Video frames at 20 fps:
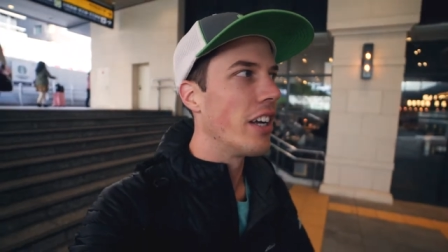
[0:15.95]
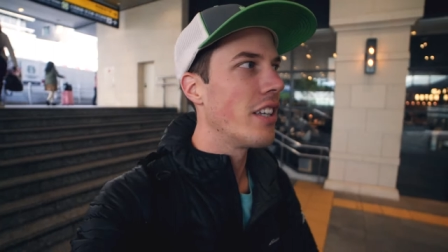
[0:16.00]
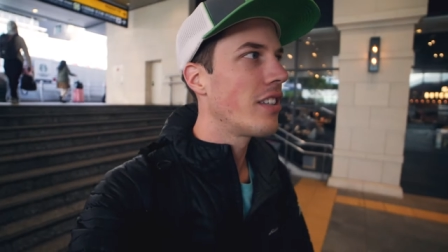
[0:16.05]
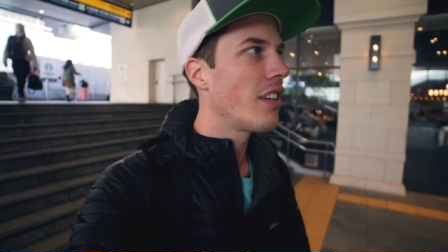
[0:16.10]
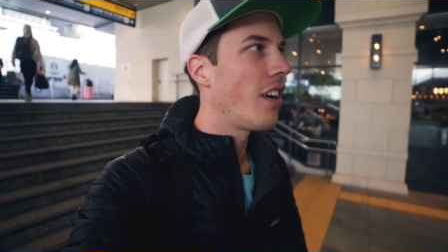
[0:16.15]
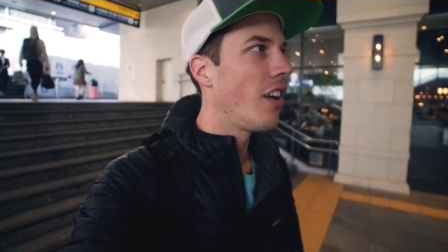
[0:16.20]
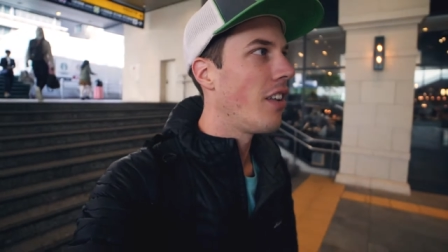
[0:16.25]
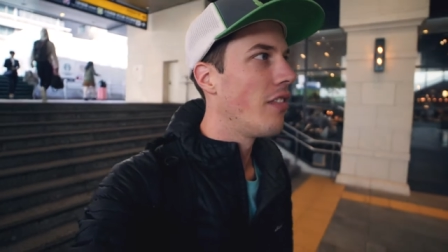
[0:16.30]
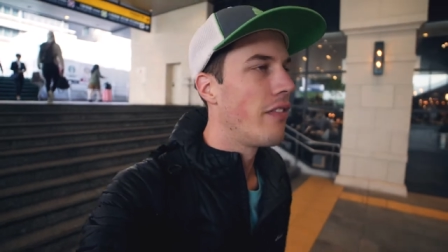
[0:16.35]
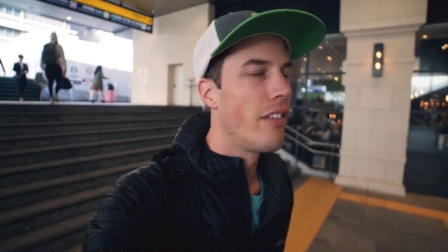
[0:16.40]
It's
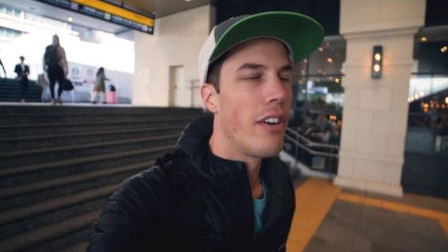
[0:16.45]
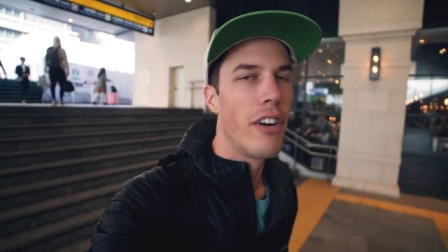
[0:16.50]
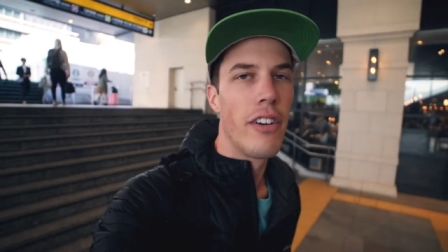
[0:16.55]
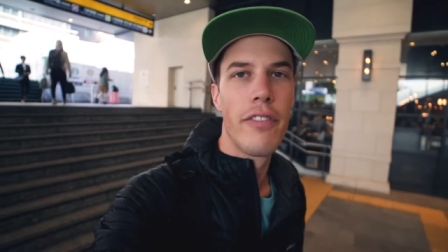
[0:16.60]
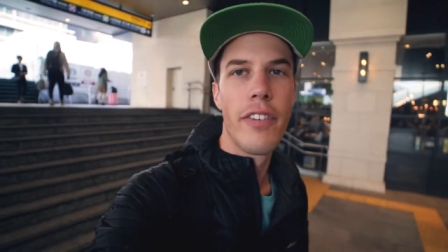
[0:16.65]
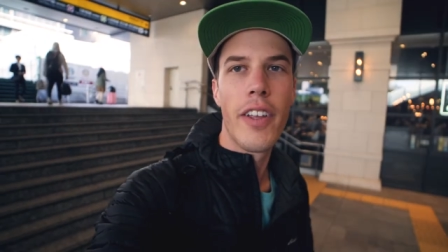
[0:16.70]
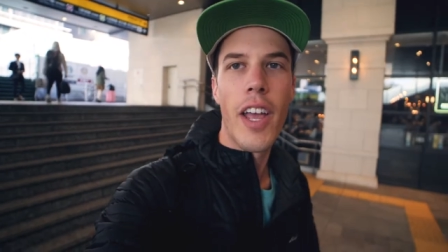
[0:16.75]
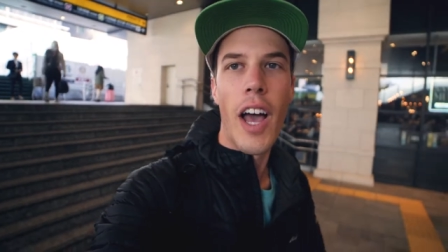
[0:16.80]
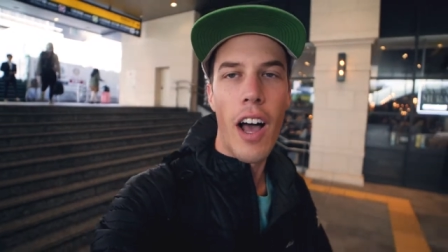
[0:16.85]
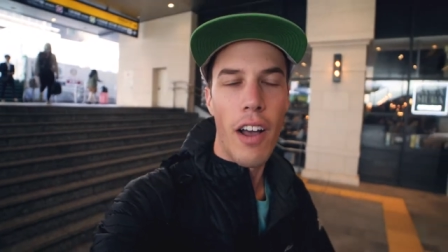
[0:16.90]
called
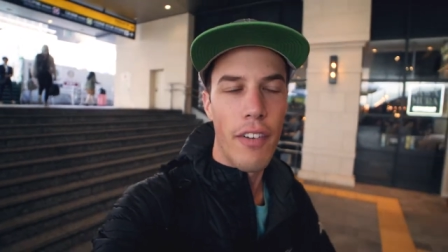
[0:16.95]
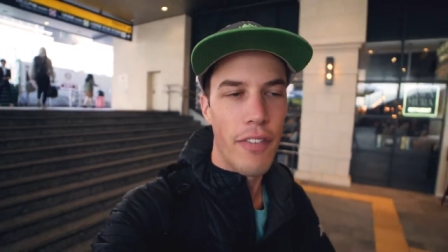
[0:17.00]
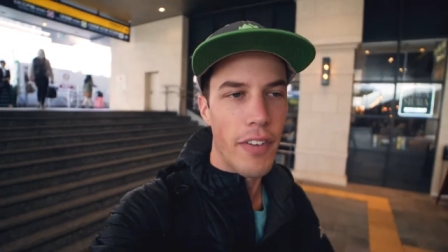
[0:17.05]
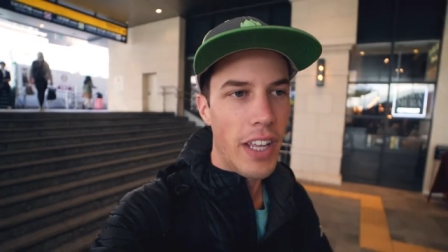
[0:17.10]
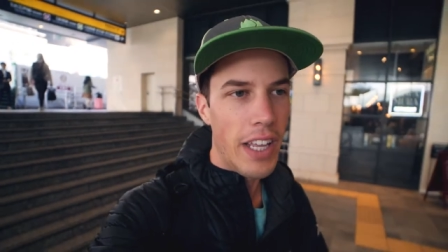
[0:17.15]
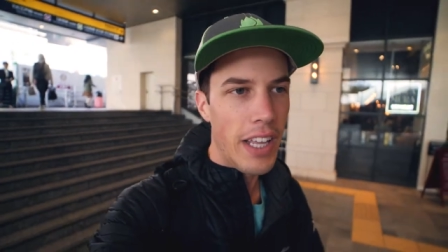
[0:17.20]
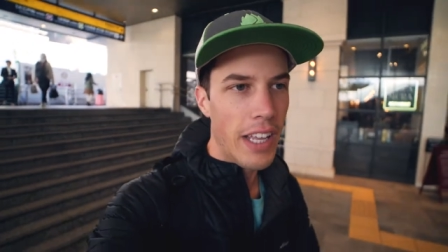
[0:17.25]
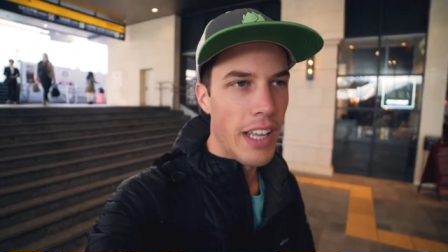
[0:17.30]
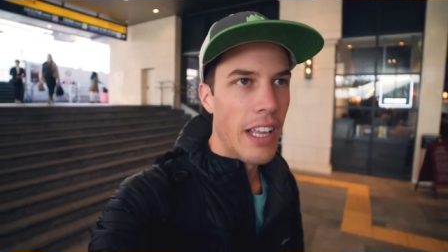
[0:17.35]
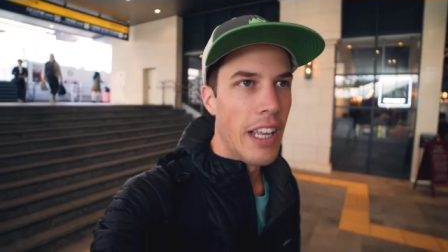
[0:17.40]
Verve
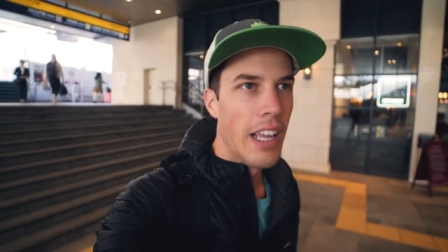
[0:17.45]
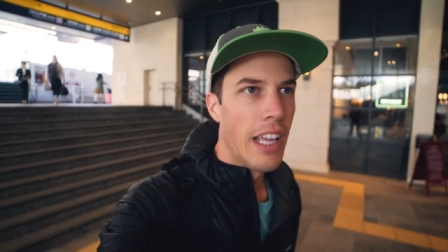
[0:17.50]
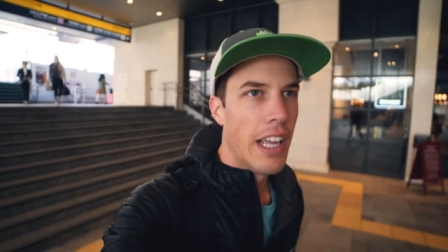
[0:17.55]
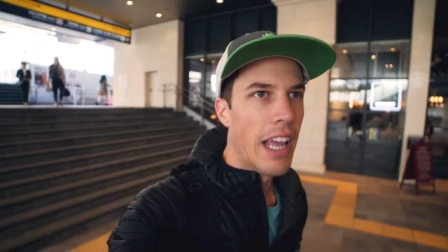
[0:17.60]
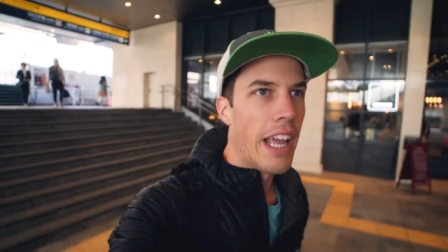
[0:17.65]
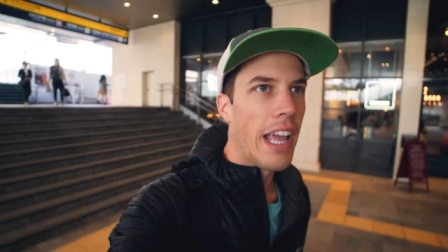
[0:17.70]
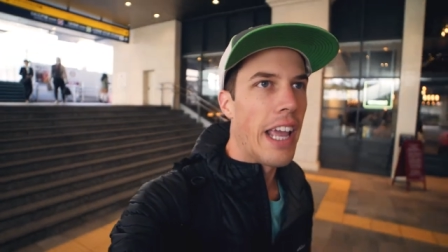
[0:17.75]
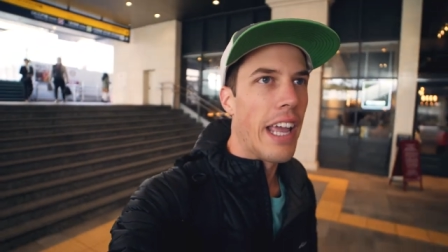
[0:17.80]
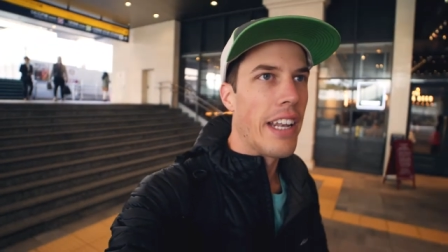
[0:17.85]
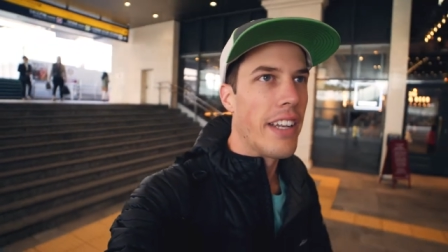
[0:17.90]
Coffee,
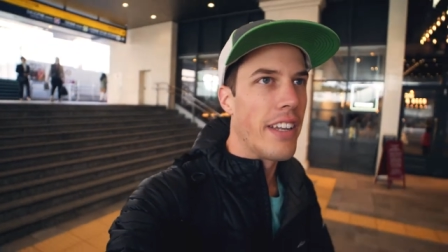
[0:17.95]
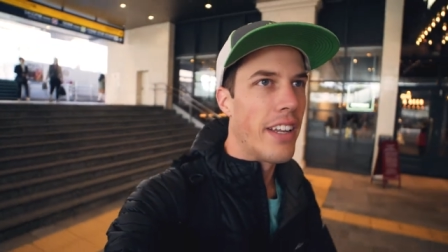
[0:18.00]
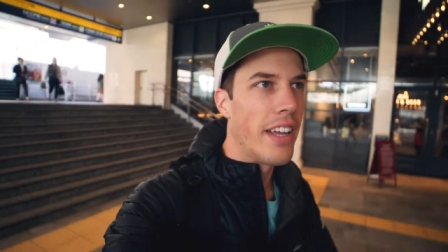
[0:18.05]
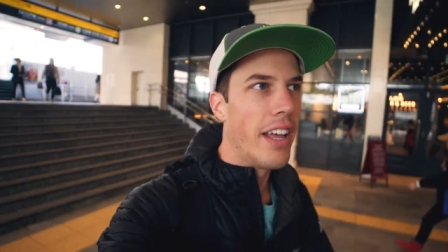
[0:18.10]
and